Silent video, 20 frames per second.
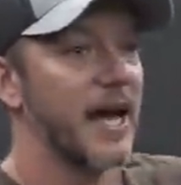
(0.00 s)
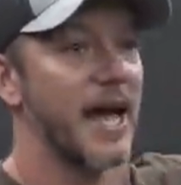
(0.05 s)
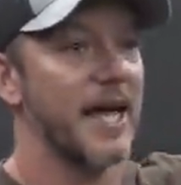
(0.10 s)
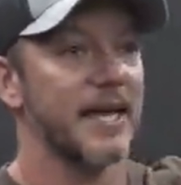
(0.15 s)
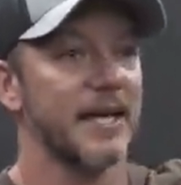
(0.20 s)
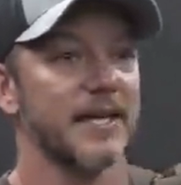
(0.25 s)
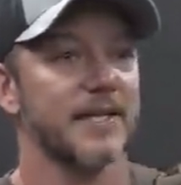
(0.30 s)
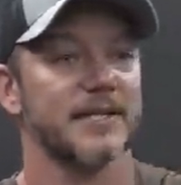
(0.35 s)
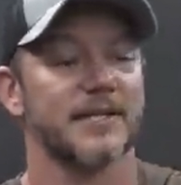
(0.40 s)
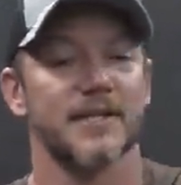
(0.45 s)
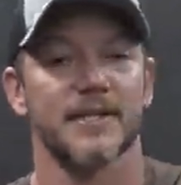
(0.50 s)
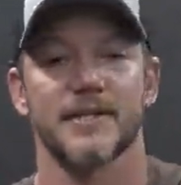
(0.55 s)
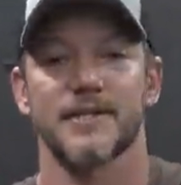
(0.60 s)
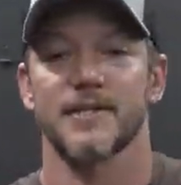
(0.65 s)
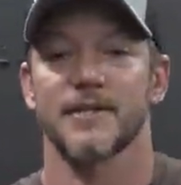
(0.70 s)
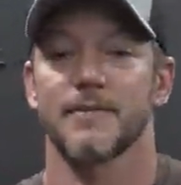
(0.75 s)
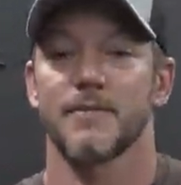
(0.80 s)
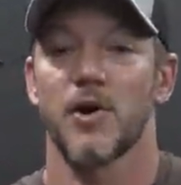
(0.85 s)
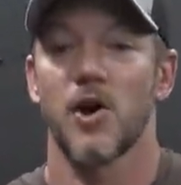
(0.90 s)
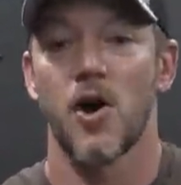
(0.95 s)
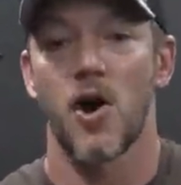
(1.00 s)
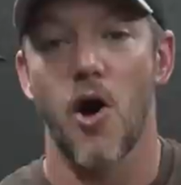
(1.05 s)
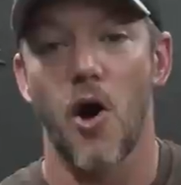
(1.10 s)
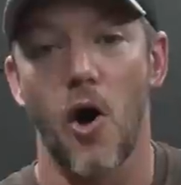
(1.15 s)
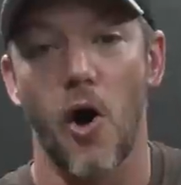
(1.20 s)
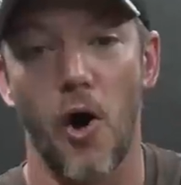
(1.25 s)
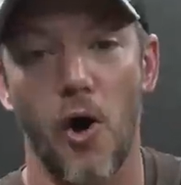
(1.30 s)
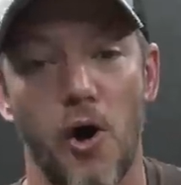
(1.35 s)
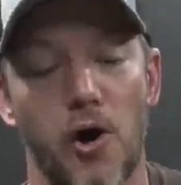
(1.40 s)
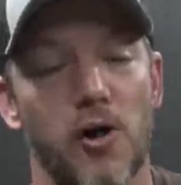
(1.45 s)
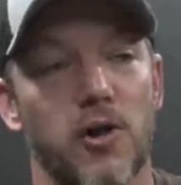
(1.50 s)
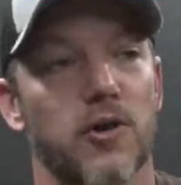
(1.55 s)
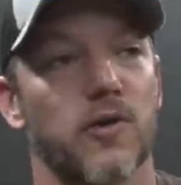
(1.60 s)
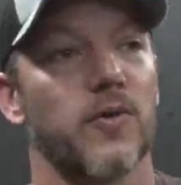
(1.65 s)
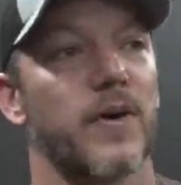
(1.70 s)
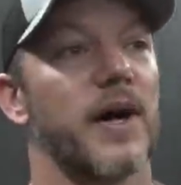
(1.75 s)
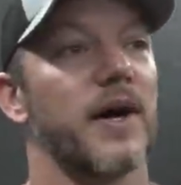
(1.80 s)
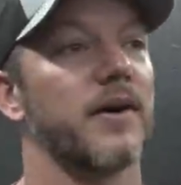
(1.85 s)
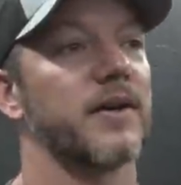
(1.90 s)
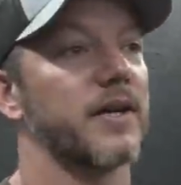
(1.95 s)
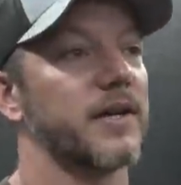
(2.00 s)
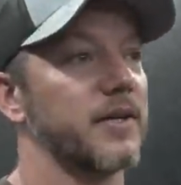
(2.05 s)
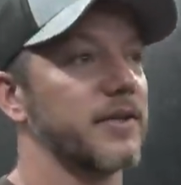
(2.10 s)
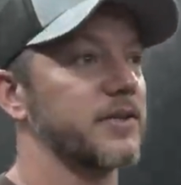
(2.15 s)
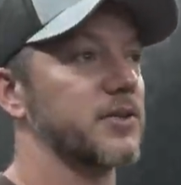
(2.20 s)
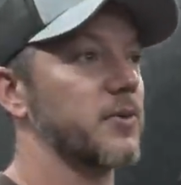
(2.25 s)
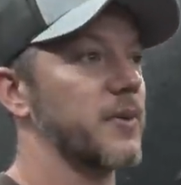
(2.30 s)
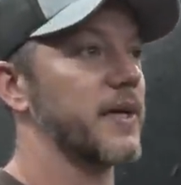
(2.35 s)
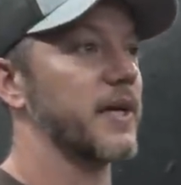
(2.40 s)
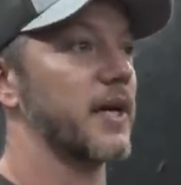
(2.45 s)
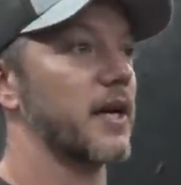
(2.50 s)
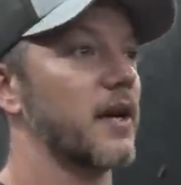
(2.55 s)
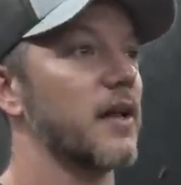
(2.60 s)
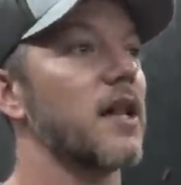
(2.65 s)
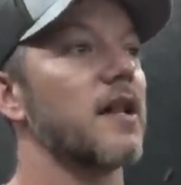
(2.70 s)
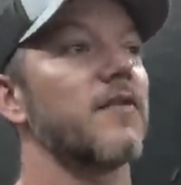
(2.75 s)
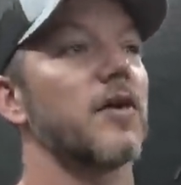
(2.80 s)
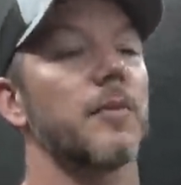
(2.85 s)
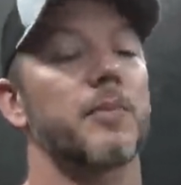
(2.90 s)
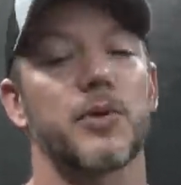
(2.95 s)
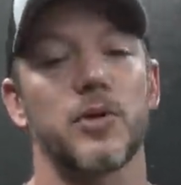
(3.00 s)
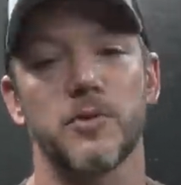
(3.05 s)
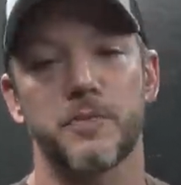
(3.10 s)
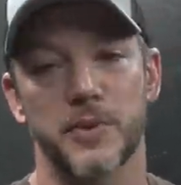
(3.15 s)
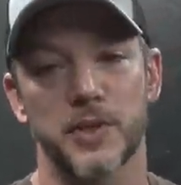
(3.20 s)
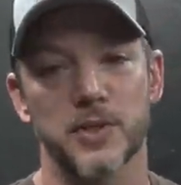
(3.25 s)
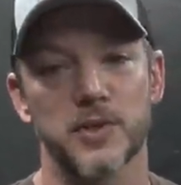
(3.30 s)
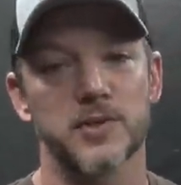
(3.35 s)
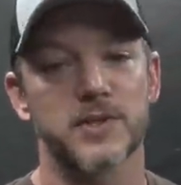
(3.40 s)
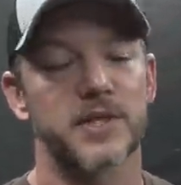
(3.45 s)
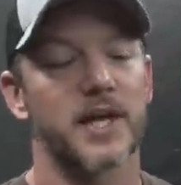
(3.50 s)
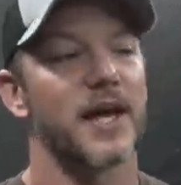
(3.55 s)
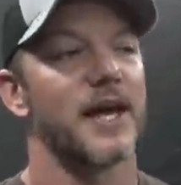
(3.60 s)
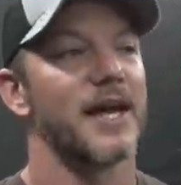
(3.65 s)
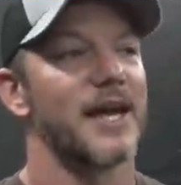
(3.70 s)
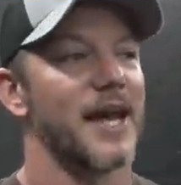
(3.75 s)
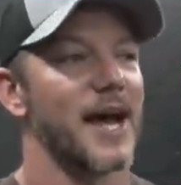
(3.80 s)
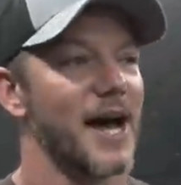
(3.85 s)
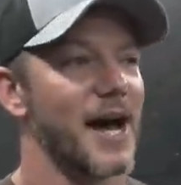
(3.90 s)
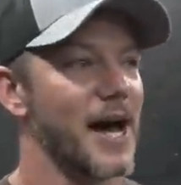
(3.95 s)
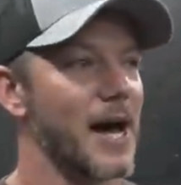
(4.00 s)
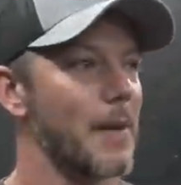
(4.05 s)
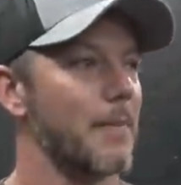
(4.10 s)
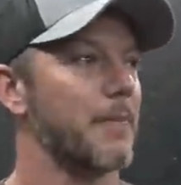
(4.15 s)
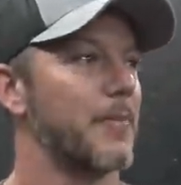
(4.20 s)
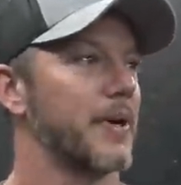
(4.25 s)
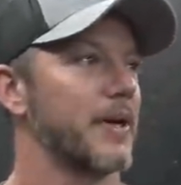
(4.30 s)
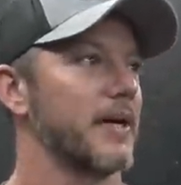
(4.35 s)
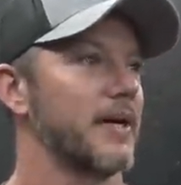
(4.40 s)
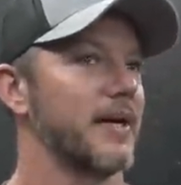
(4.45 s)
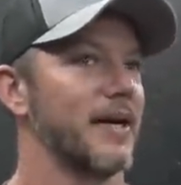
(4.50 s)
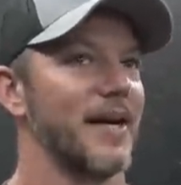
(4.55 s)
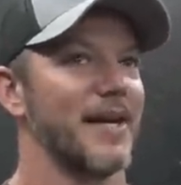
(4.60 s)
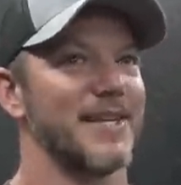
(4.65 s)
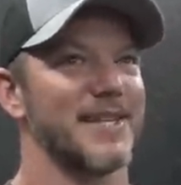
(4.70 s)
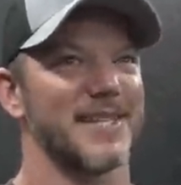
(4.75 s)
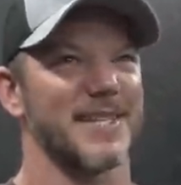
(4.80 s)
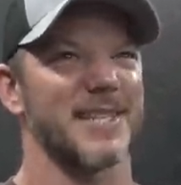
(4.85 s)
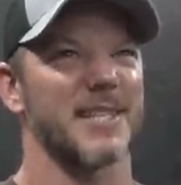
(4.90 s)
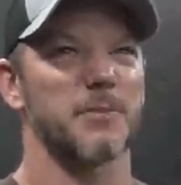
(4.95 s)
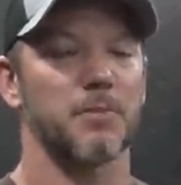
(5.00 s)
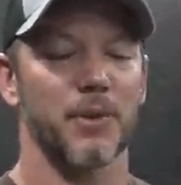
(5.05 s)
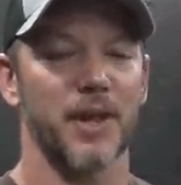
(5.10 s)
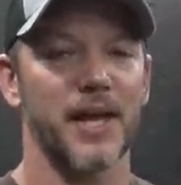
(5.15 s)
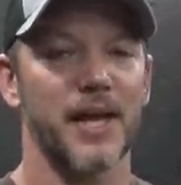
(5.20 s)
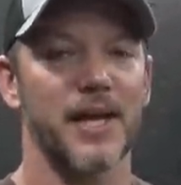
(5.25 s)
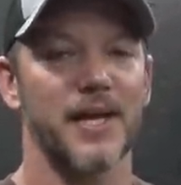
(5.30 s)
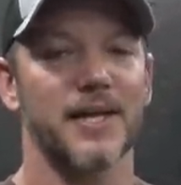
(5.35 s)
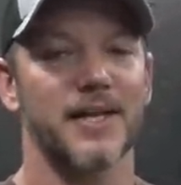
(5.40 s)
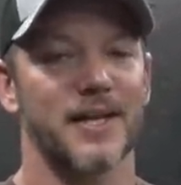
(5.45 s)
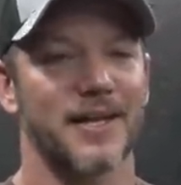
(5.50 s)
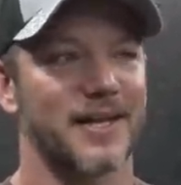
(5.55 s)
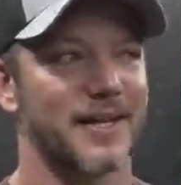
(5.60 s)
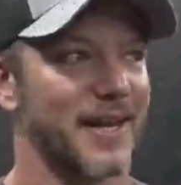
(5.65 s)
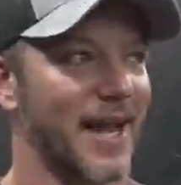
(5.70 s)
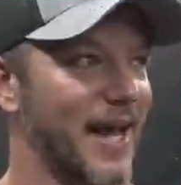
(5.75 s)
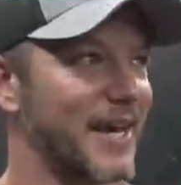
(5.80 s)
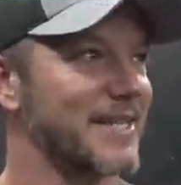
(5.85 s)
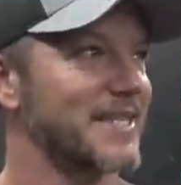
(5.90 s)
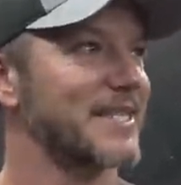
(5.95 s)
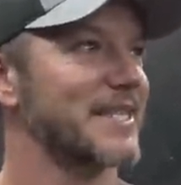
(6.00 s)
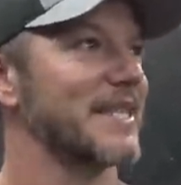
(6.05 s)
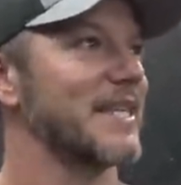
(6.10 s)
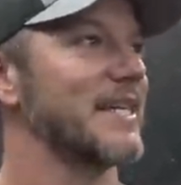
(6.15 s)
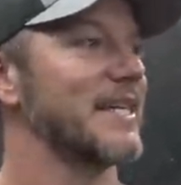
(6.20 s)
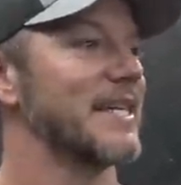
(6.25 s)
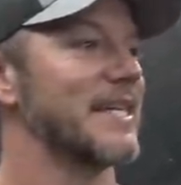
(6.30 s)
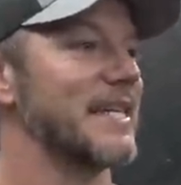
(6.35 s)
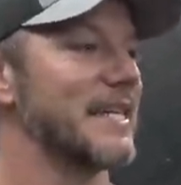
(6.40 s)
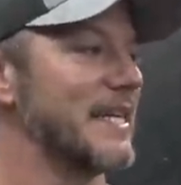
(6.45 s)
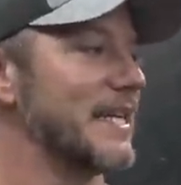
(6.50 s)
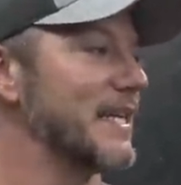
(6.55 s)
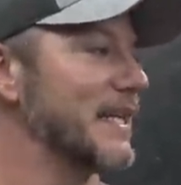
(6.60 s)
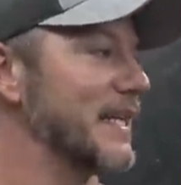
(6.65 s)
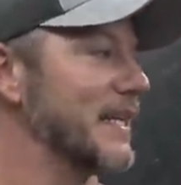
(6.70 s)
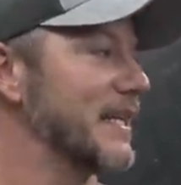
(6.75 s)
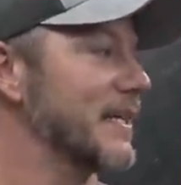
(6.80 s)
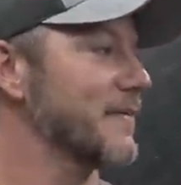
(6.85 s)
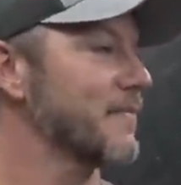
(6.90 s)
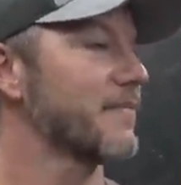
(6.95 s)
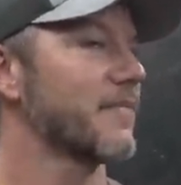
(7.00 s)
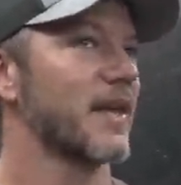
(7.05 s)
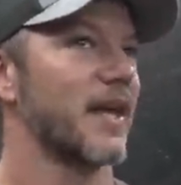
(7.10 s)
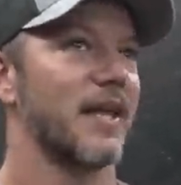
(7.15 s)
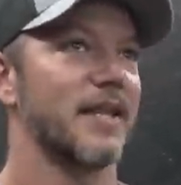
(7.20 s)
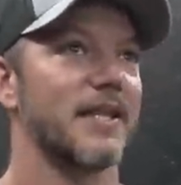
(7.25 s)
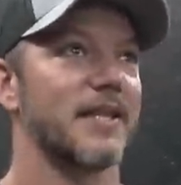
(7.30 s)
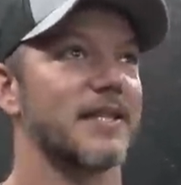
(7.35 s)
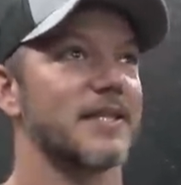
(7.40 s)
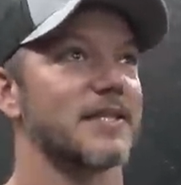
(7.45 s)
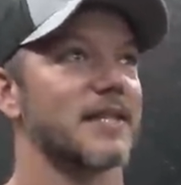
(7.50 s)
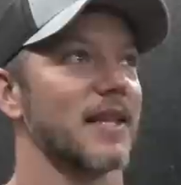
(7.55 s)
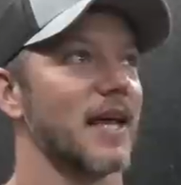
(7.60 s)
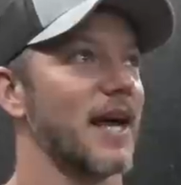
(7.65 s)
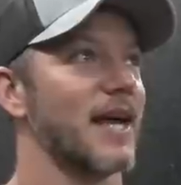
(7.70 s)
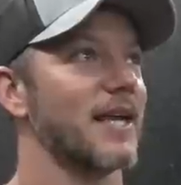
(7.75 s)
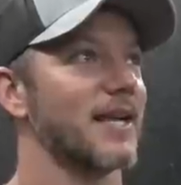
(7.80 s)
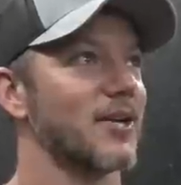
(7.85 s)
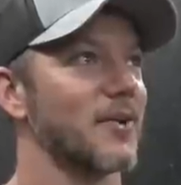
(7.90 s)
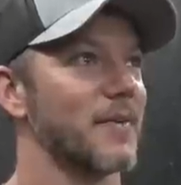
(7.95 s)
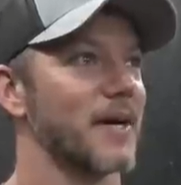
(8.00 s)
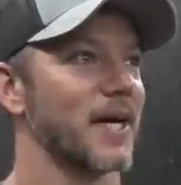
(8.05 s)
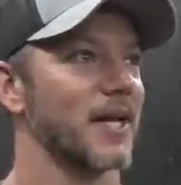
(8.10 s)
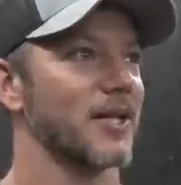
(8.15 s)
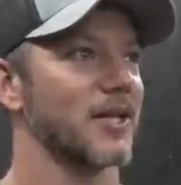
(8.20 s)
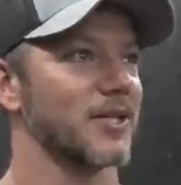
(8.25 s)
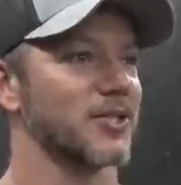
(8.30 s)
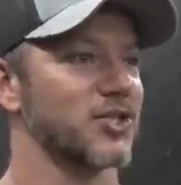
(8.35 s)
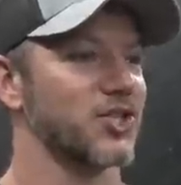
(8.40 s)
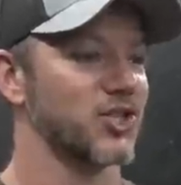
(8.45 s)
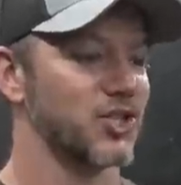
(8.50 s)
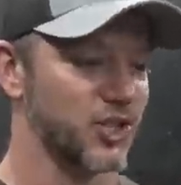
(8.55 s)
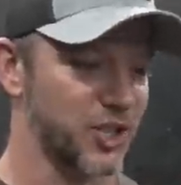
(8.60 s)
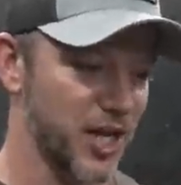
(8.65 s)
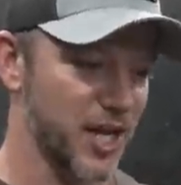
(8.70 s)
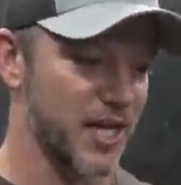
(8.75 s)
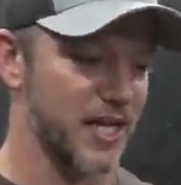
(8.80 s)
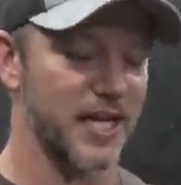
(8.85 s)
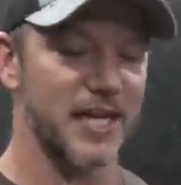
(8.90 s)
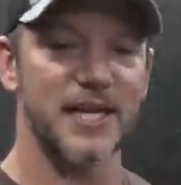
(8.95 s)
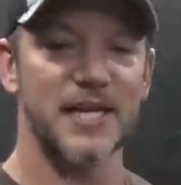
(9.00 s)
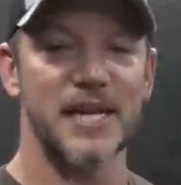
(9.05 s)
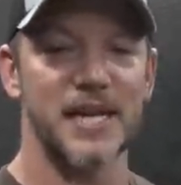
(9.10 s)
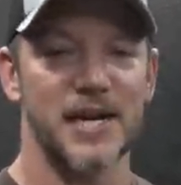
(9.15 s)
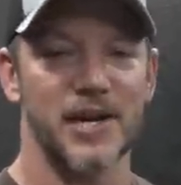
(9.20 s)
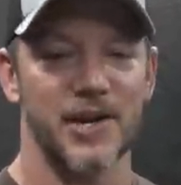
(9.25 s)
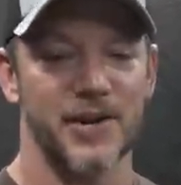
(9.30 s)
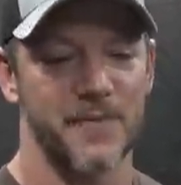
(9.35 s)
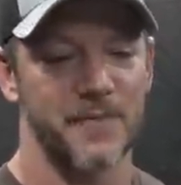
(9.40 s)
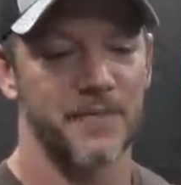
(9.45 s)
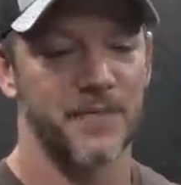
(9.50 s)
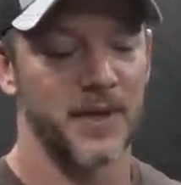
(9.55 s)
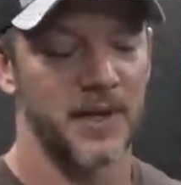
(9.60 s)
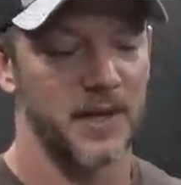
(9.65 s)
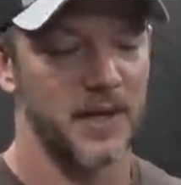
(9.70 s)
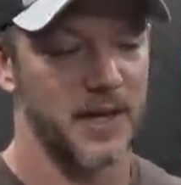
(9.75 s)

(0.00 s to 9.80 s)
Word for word: hanging system all around here so we can get all of our pew pews up and displayed nicely and neatly. And then this lighting will make it look sick in here.